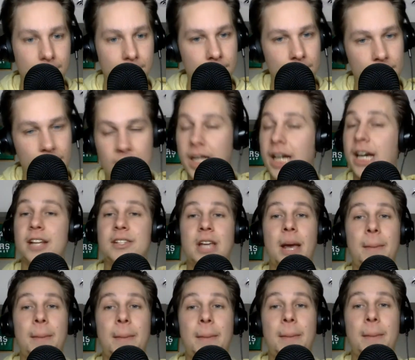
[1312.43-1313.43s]
Today's
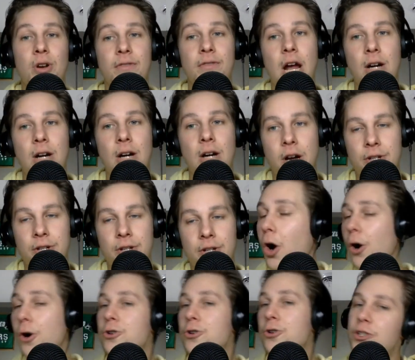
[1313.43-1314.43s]
episode of Locked On Stars
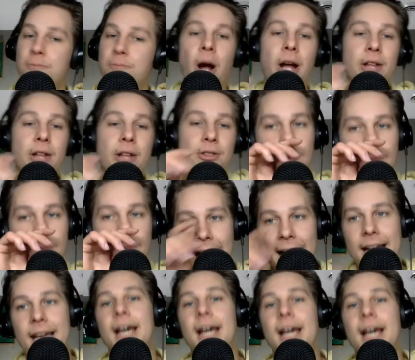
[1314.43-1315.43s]
is brought to you by
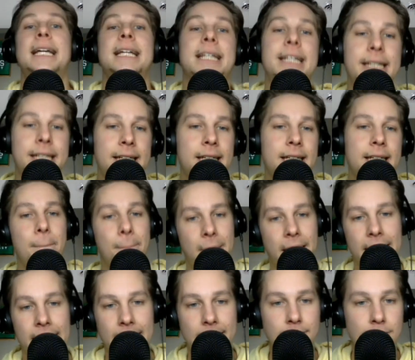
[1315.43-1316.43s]

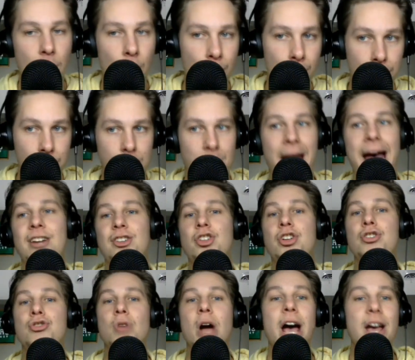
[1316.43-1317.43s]
eBay Motors. Passion,
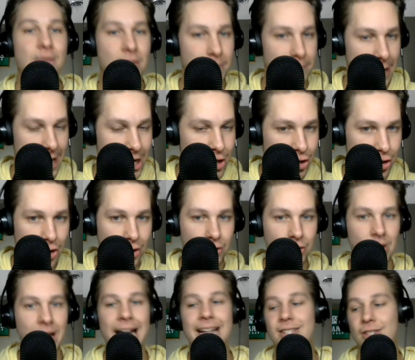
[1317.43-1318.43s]
drive, and patience.
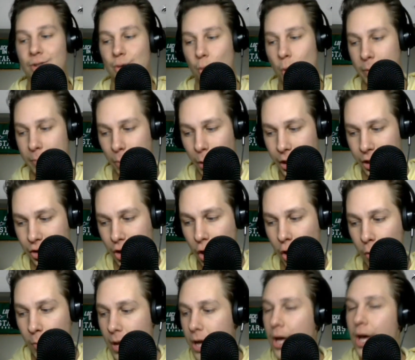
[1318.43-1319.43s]
That's what brings home
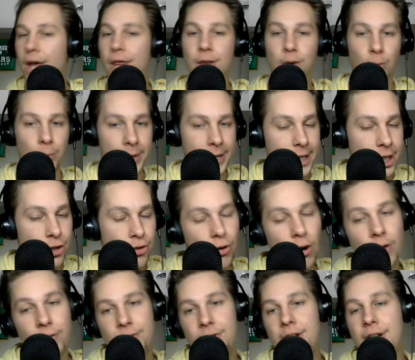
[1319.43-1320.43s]
the winning
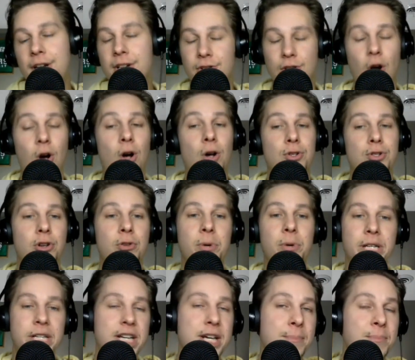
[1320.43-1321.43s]
trophy. It is also what
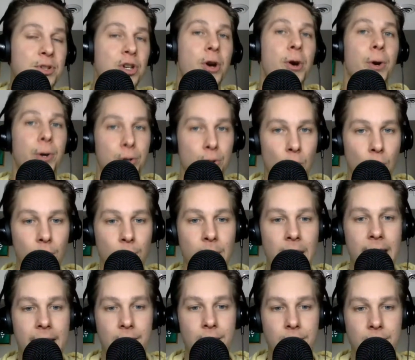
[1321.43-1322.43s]
keeps your ride
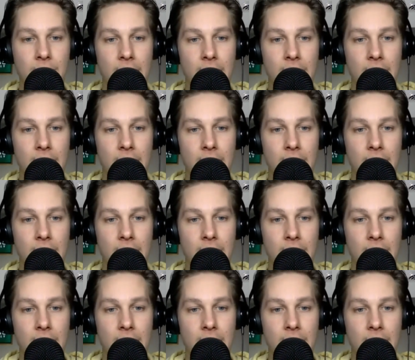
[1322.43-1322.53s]
or die